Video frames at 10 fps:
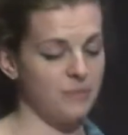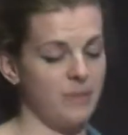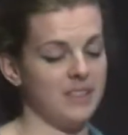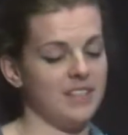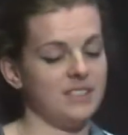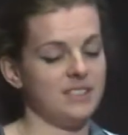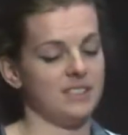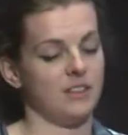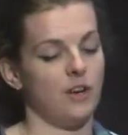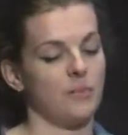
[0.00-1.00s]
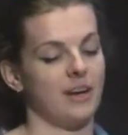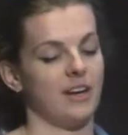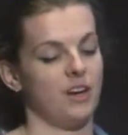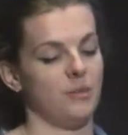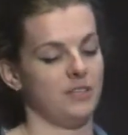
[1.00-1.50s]
but these
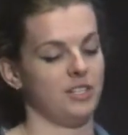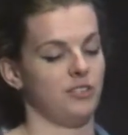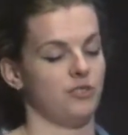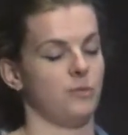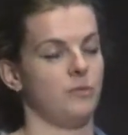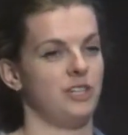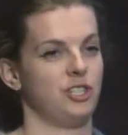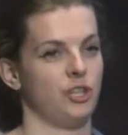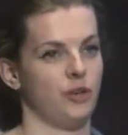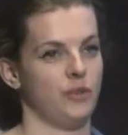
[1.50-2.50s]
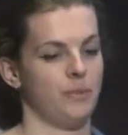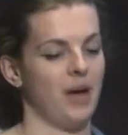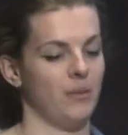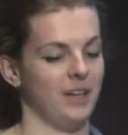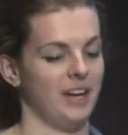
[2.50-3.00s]
lockpicking competitions were meant to show the
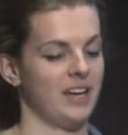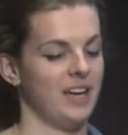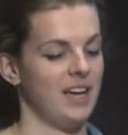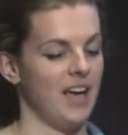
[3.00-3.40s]
public